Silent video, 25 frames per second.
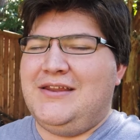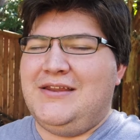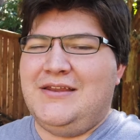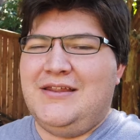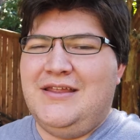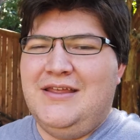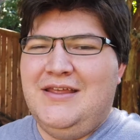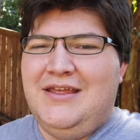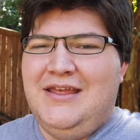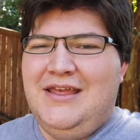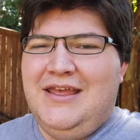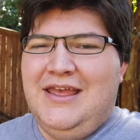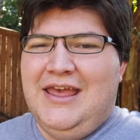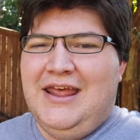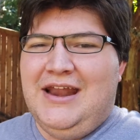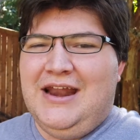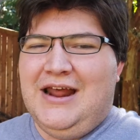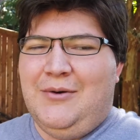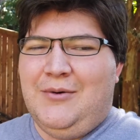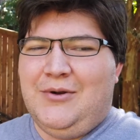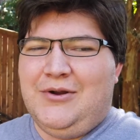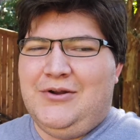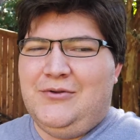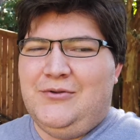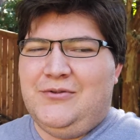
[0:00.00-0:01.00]
and
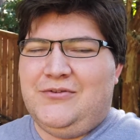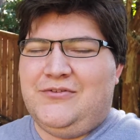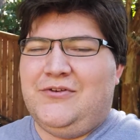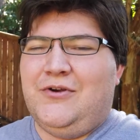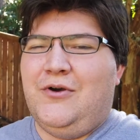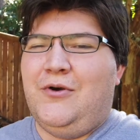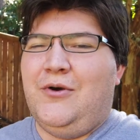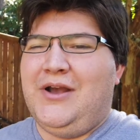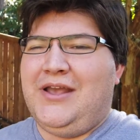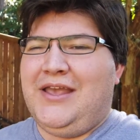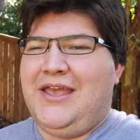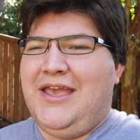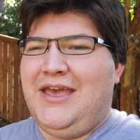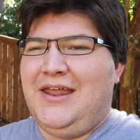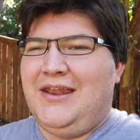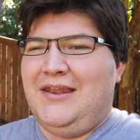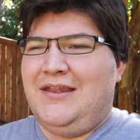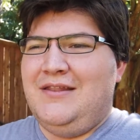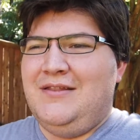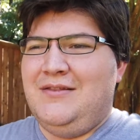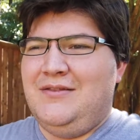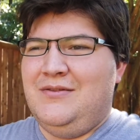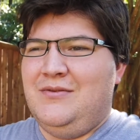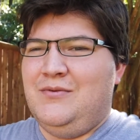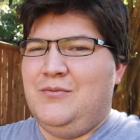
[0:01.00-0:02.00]
not wanna do it. So again,
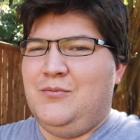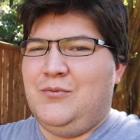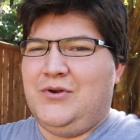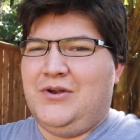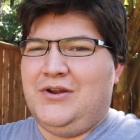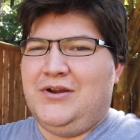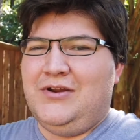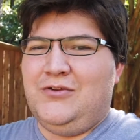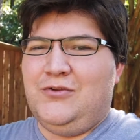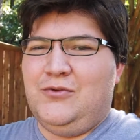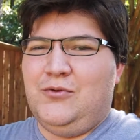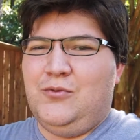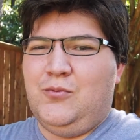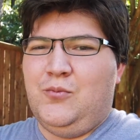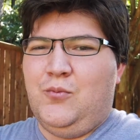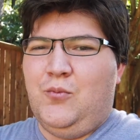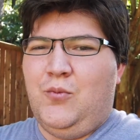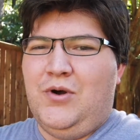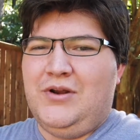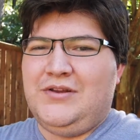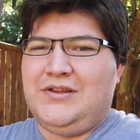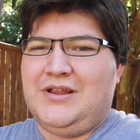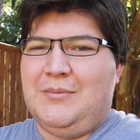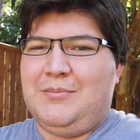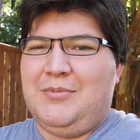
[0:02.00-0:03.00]
we're gonna do
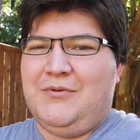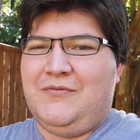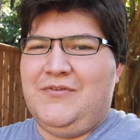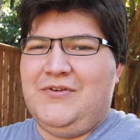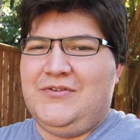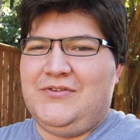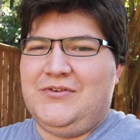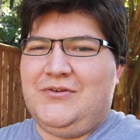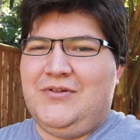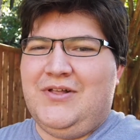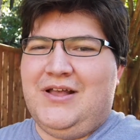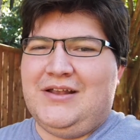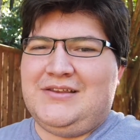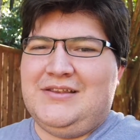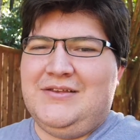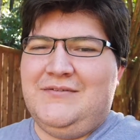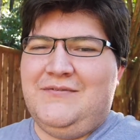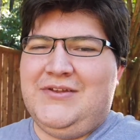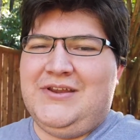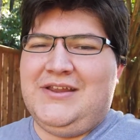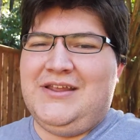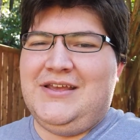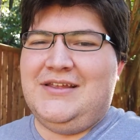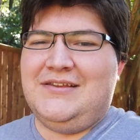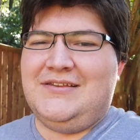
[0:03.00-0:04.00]
one type of physical
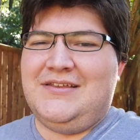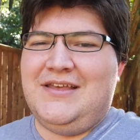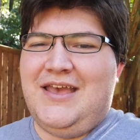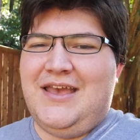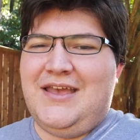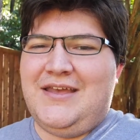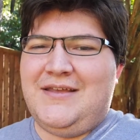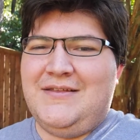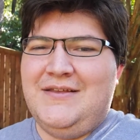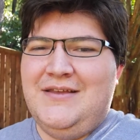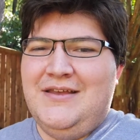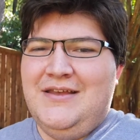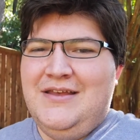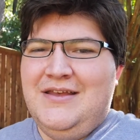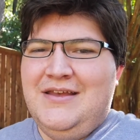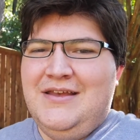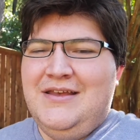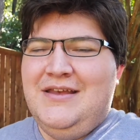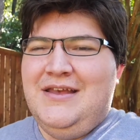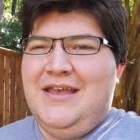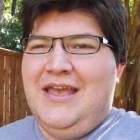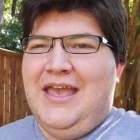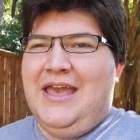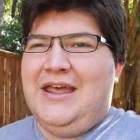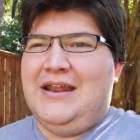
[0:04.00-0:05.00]
activity a day.
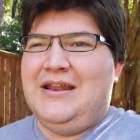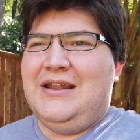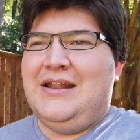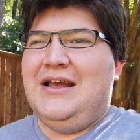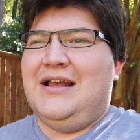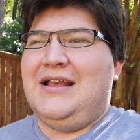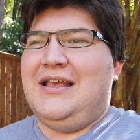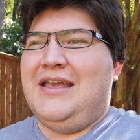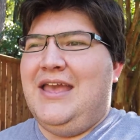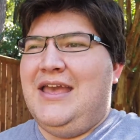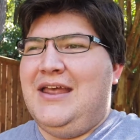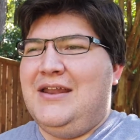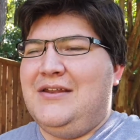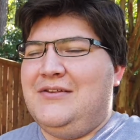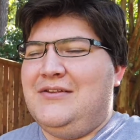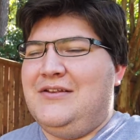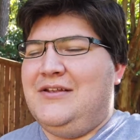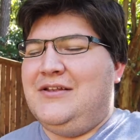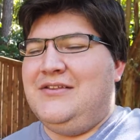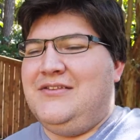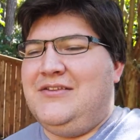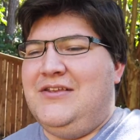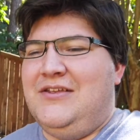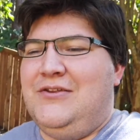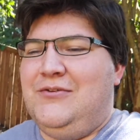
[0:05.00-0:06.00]
And again,
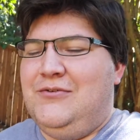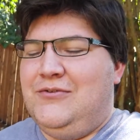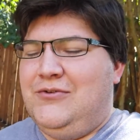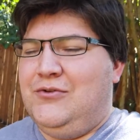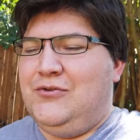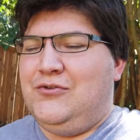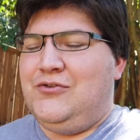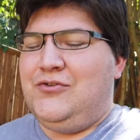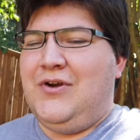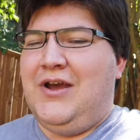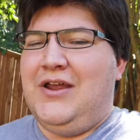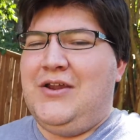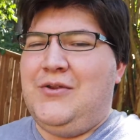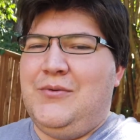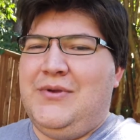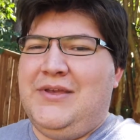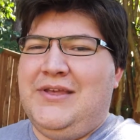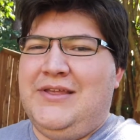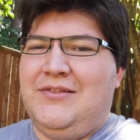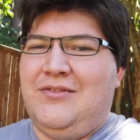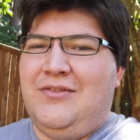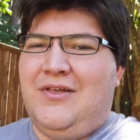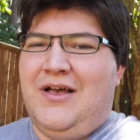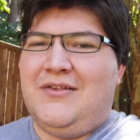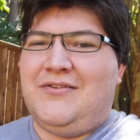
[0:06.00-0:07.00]
continue to try to
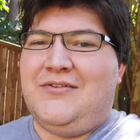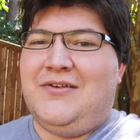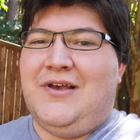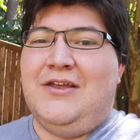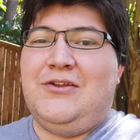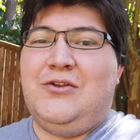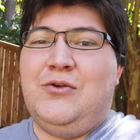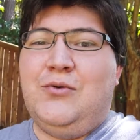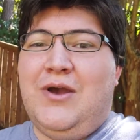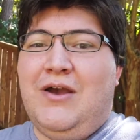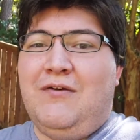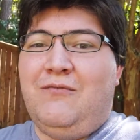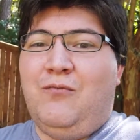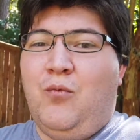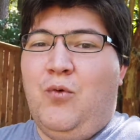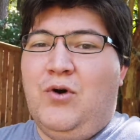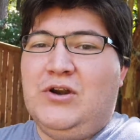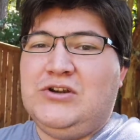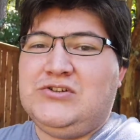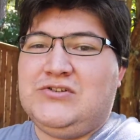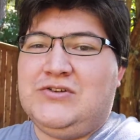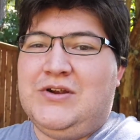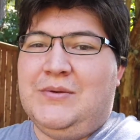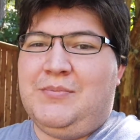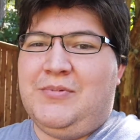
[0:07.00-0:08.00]
eat less. I do have
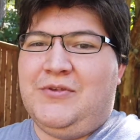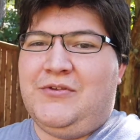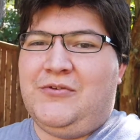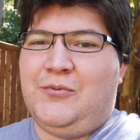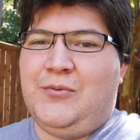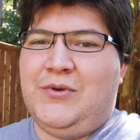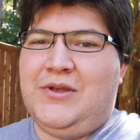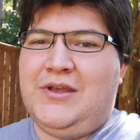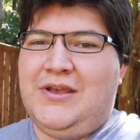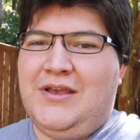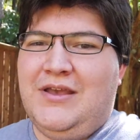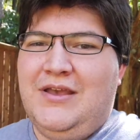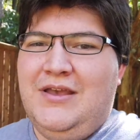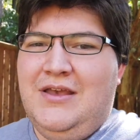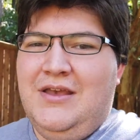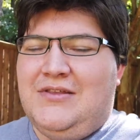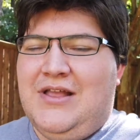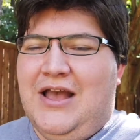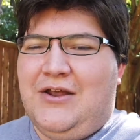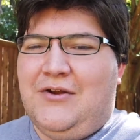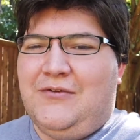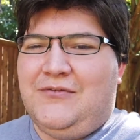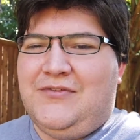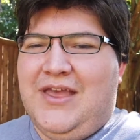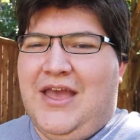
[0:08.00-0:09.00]
one trip this week
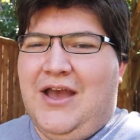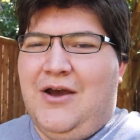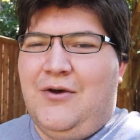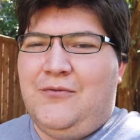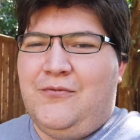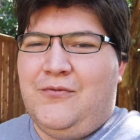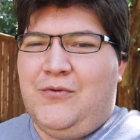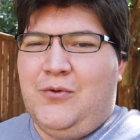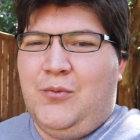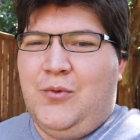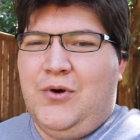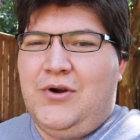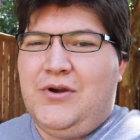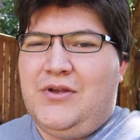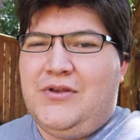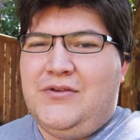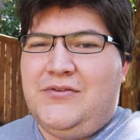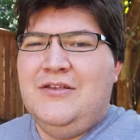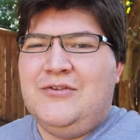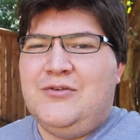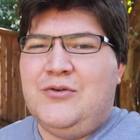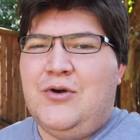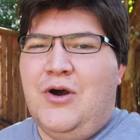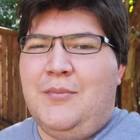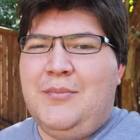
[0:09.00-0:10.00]
out of town for work.
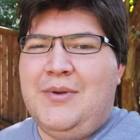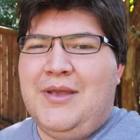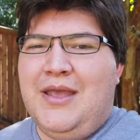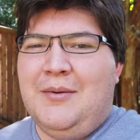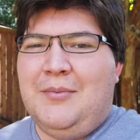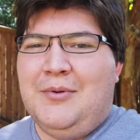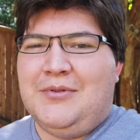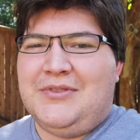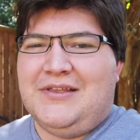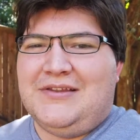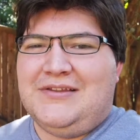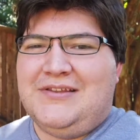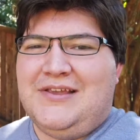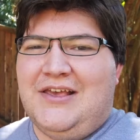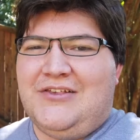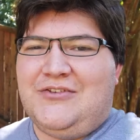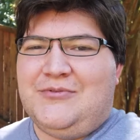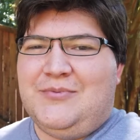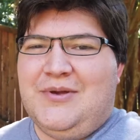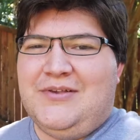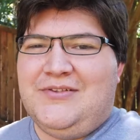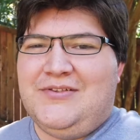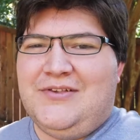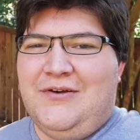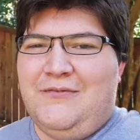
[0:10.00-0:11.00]
So I'll be able to test
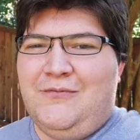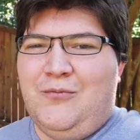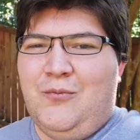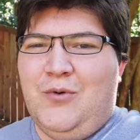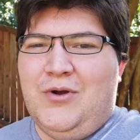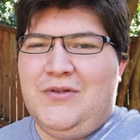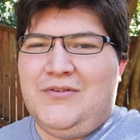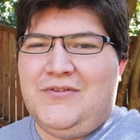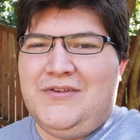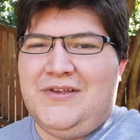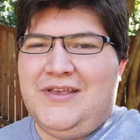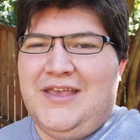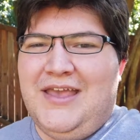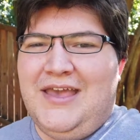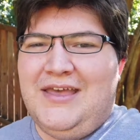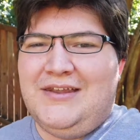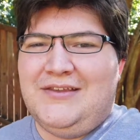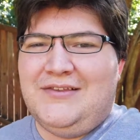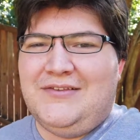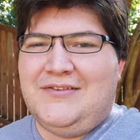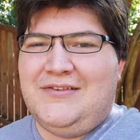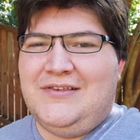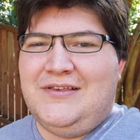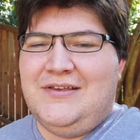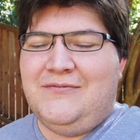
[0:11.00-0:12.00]
myself once again
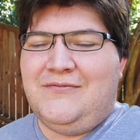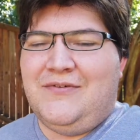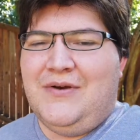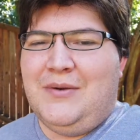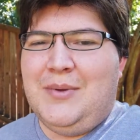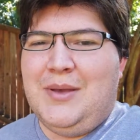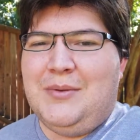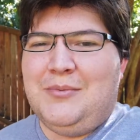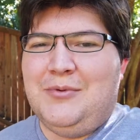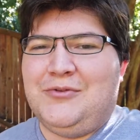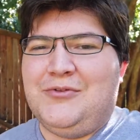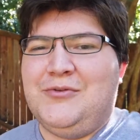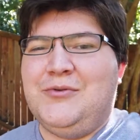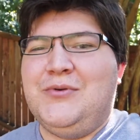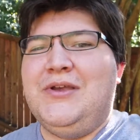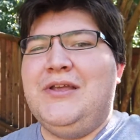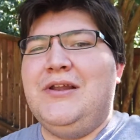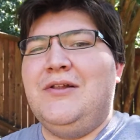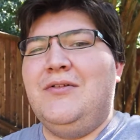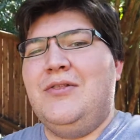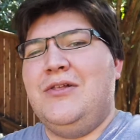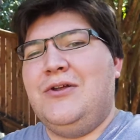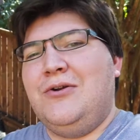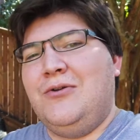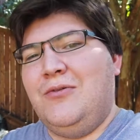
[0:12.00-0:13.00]
to see if I'm able to eat
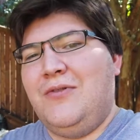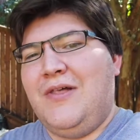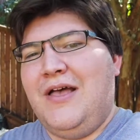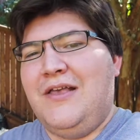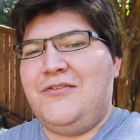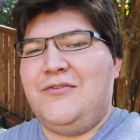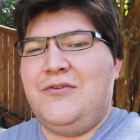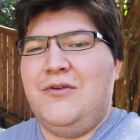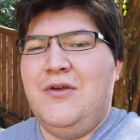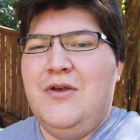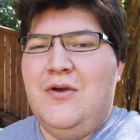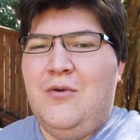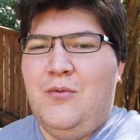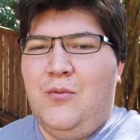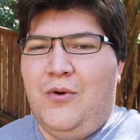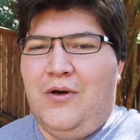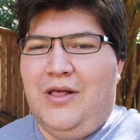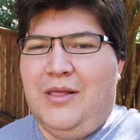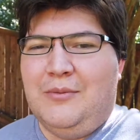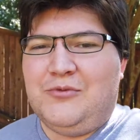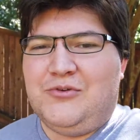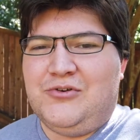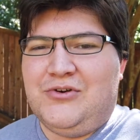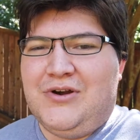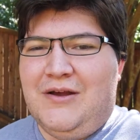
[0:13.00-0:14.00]
a little less while
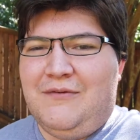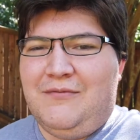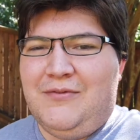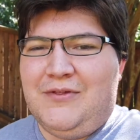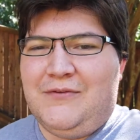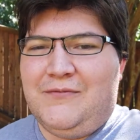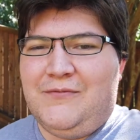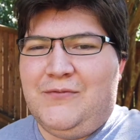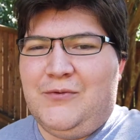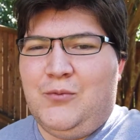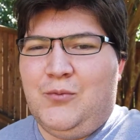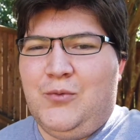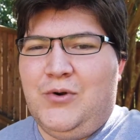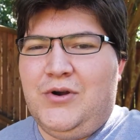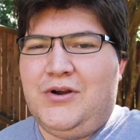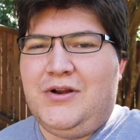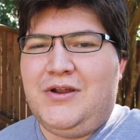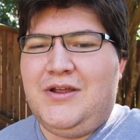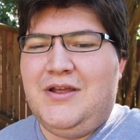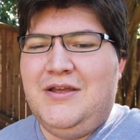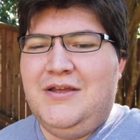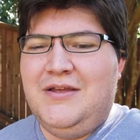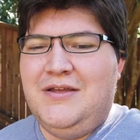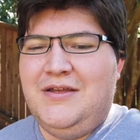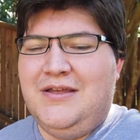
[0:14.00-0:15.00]
I'm traveling for work.
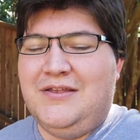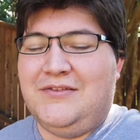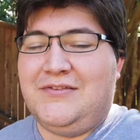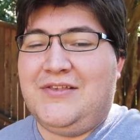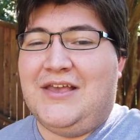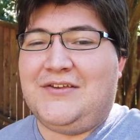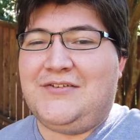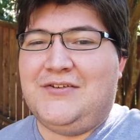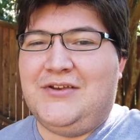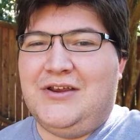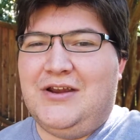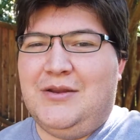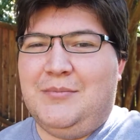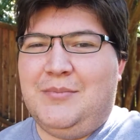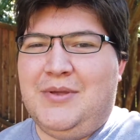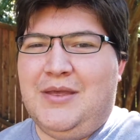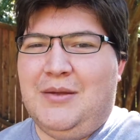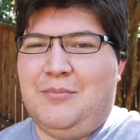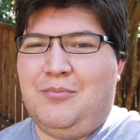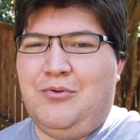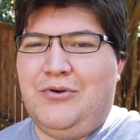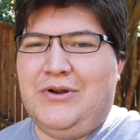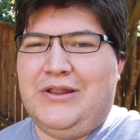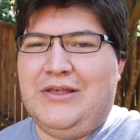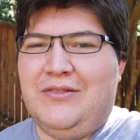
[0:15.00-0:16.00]
It's actually gonna be a
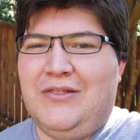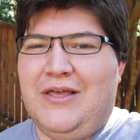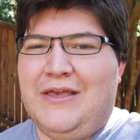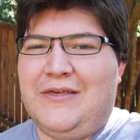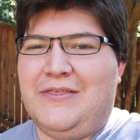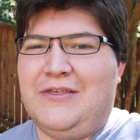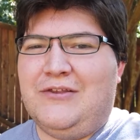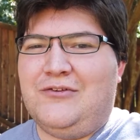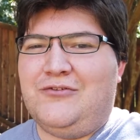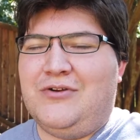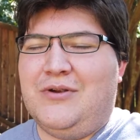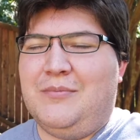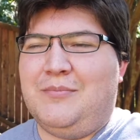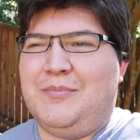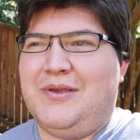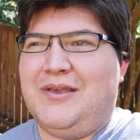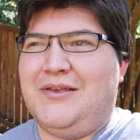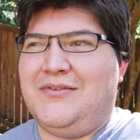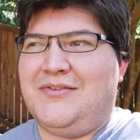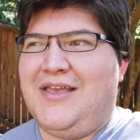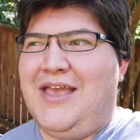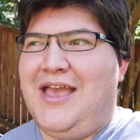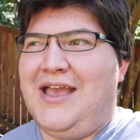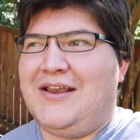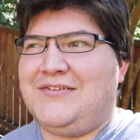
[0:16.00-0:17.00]
pretty lengthy trip
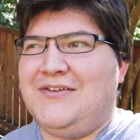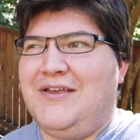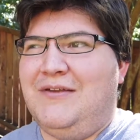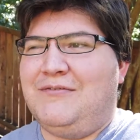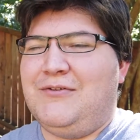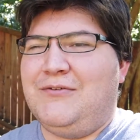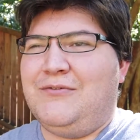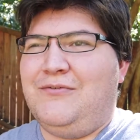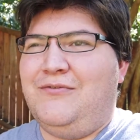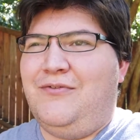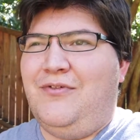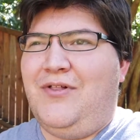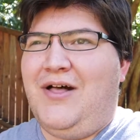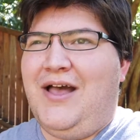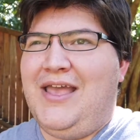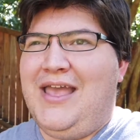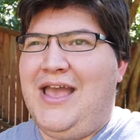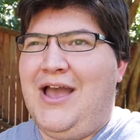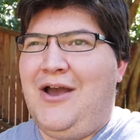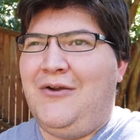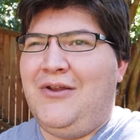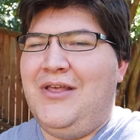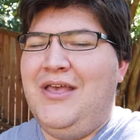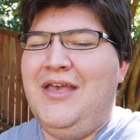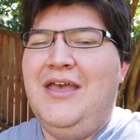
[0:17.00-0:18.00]
because I actually have to fly
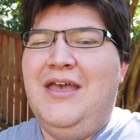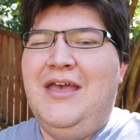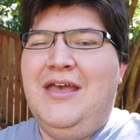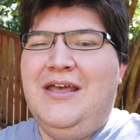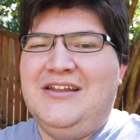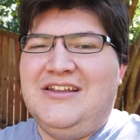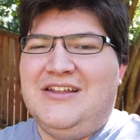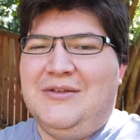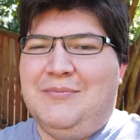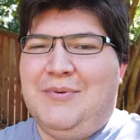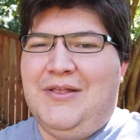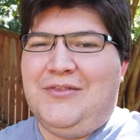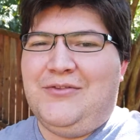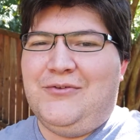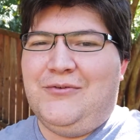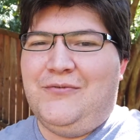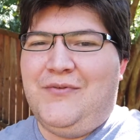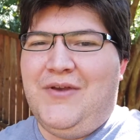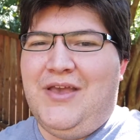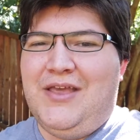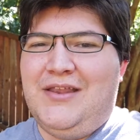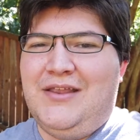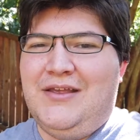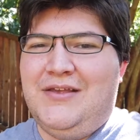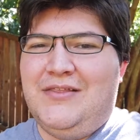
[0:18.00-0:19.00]
out to
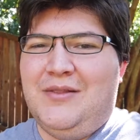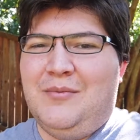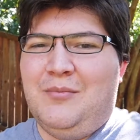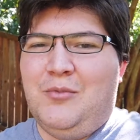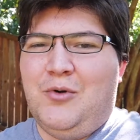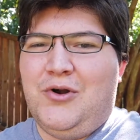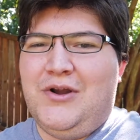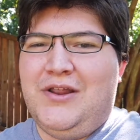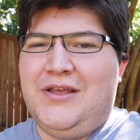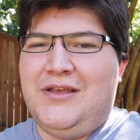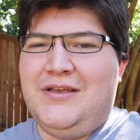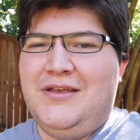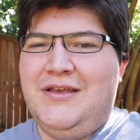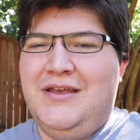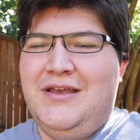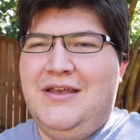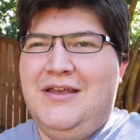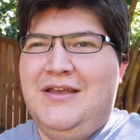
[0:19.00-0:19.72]
Pennsylvania in the morning,